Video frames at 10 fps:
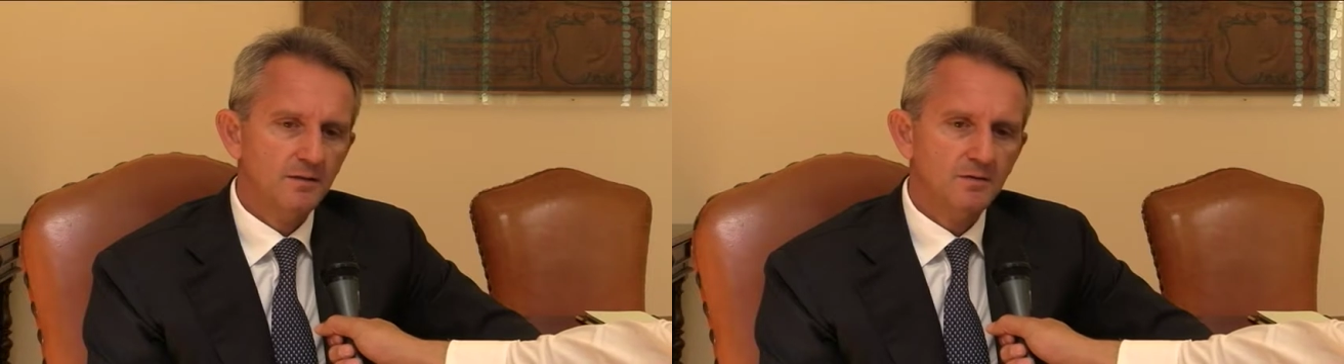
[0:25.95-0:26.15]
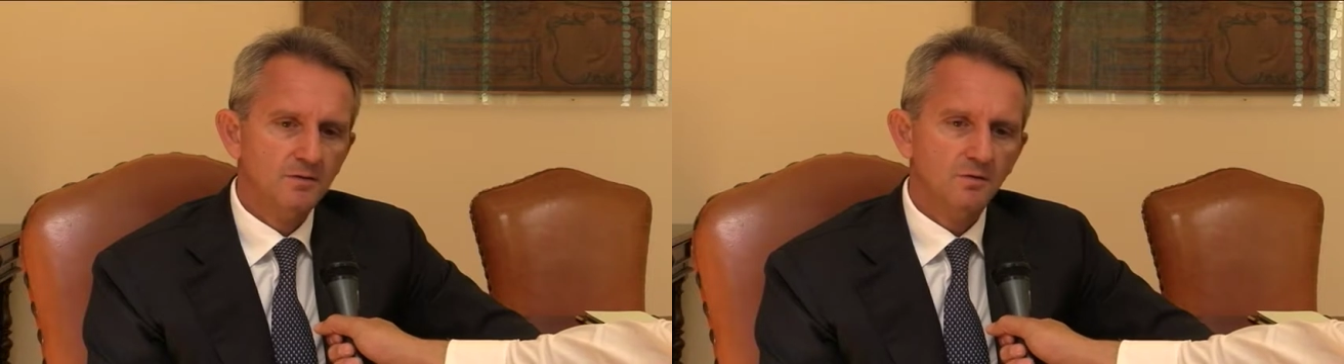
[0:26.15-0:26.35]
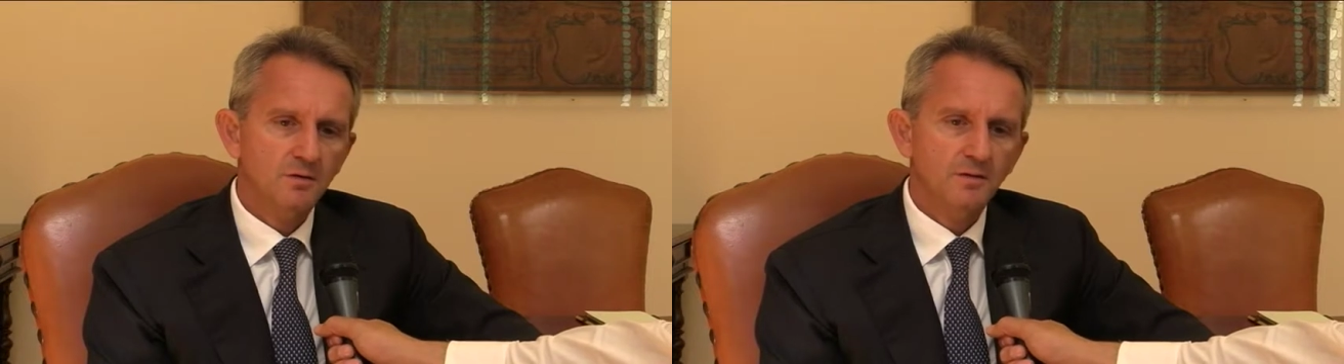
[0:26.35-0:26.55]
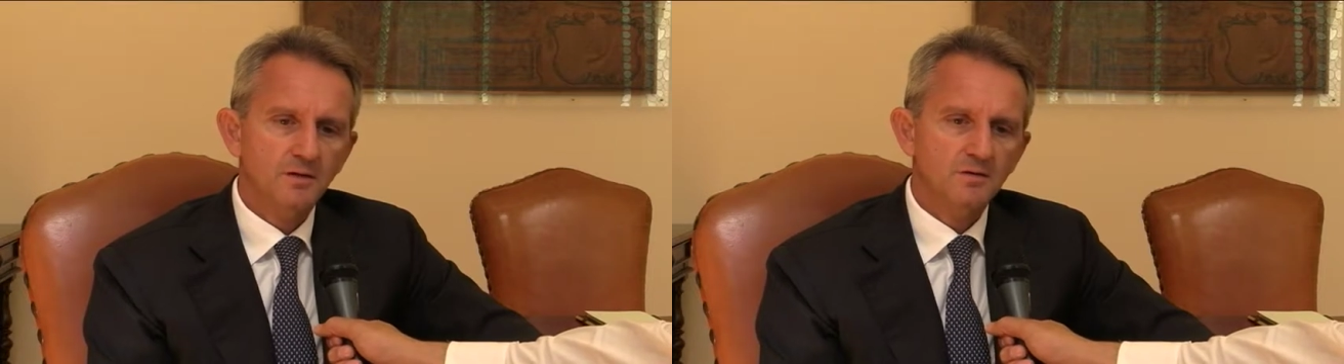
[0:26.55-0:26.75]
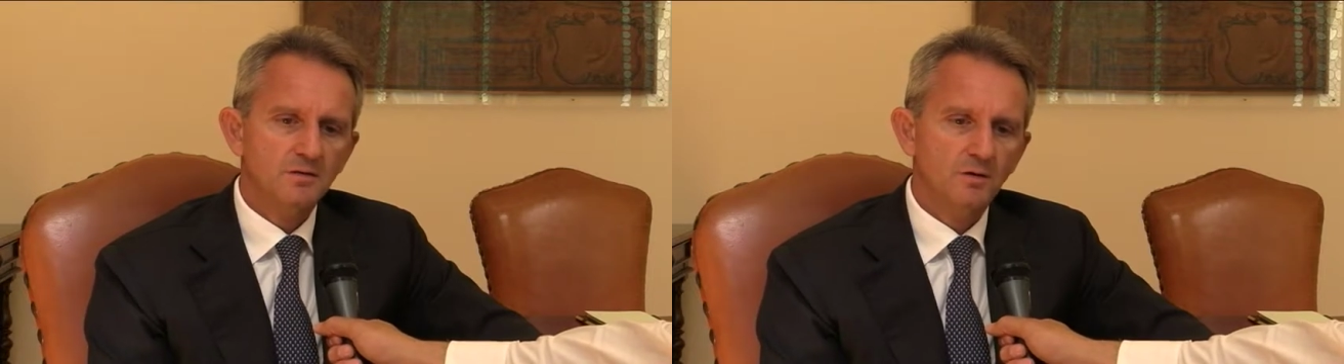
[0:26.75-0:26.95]
This on the
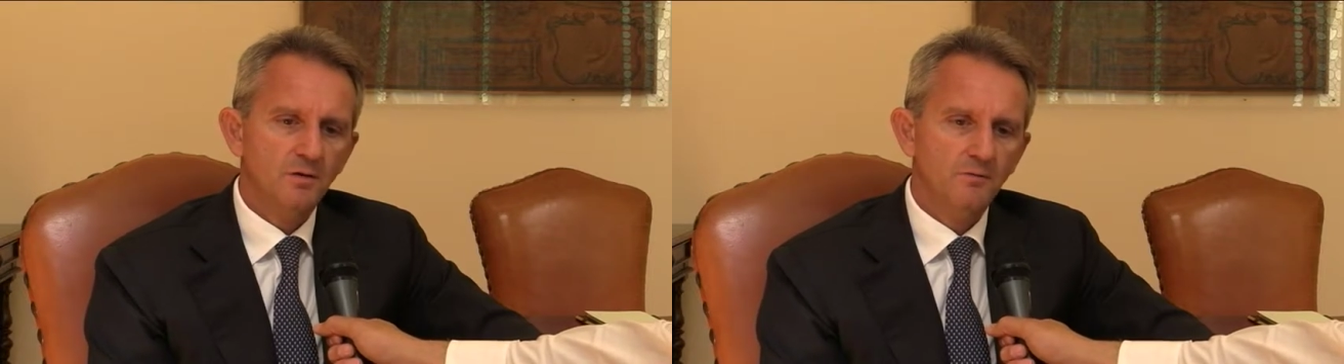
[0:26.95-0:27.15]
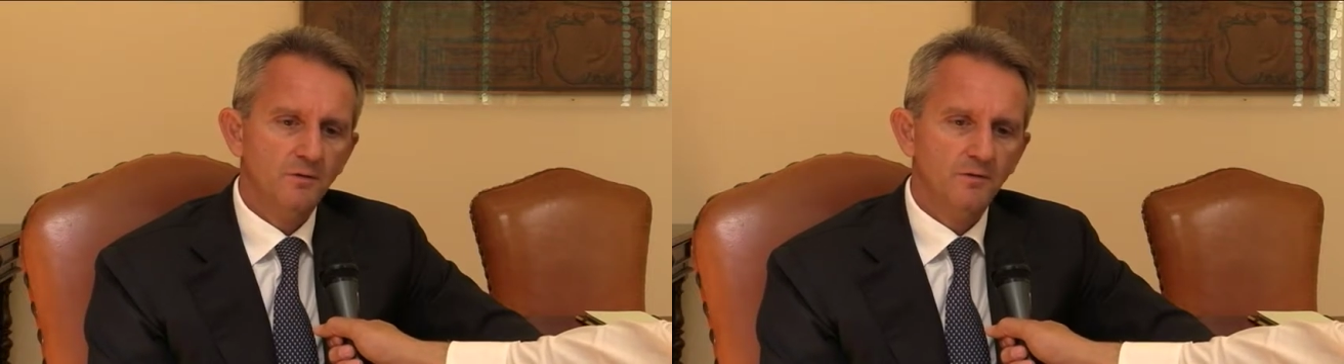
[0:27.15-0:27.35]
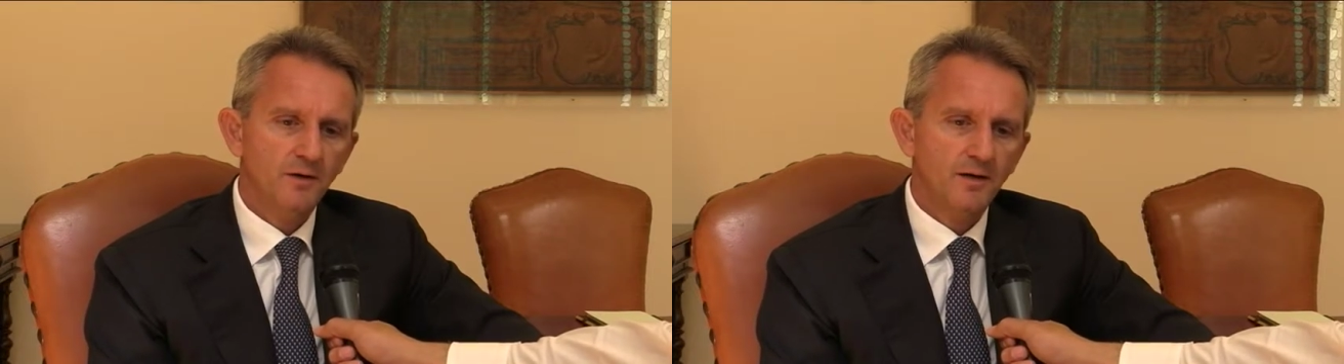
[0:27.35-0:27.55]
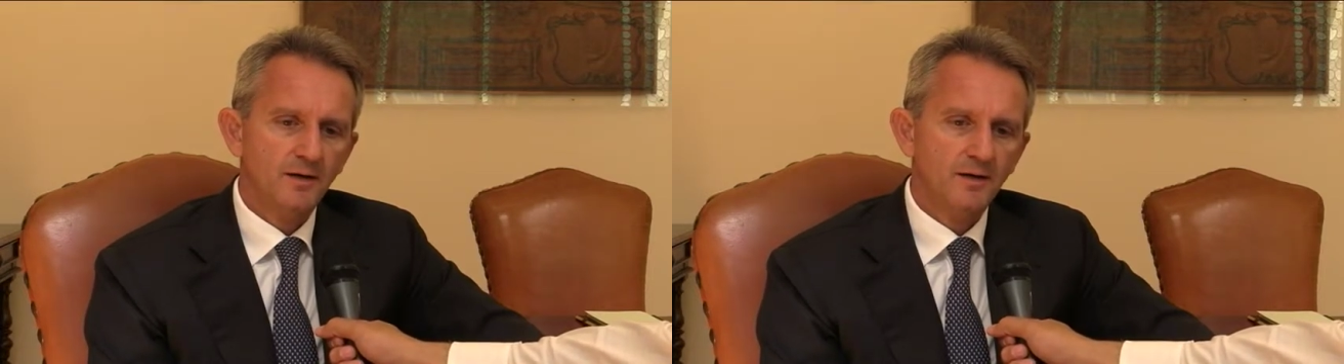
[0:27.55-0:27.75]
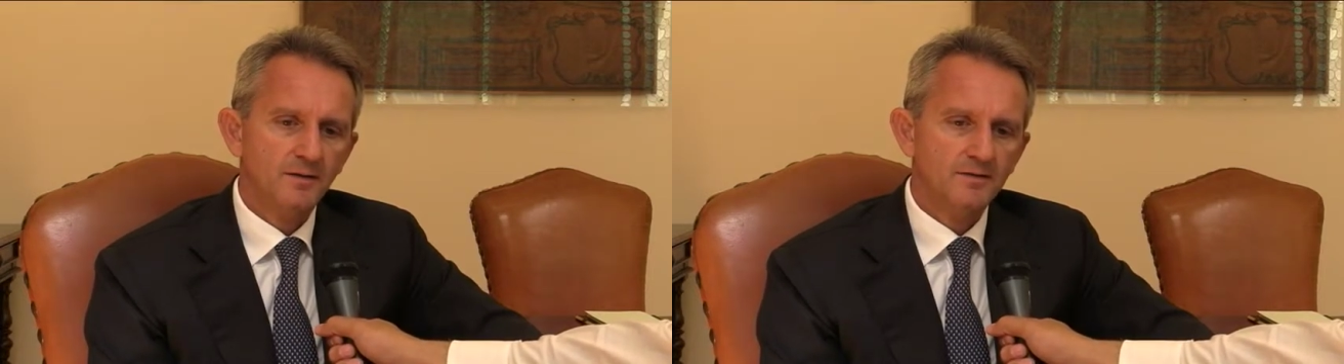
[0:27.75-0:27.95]
basis of a very
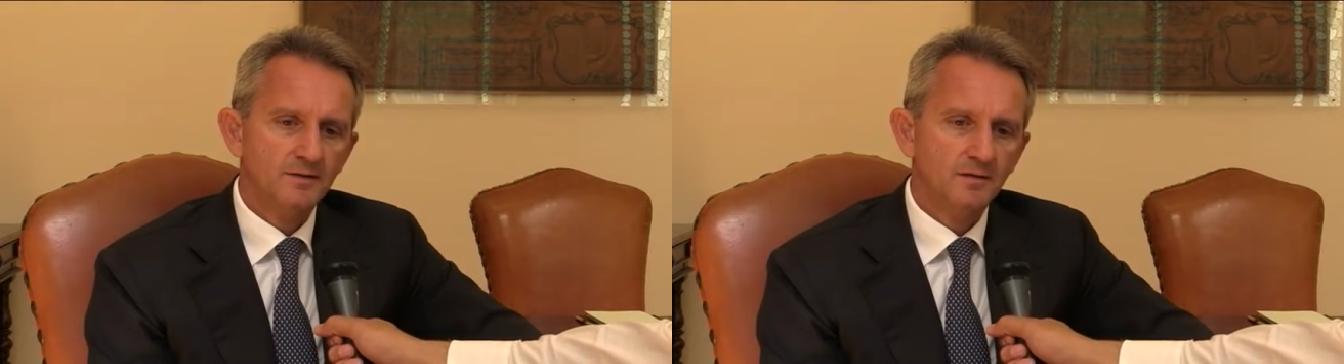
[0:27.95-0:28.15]
nice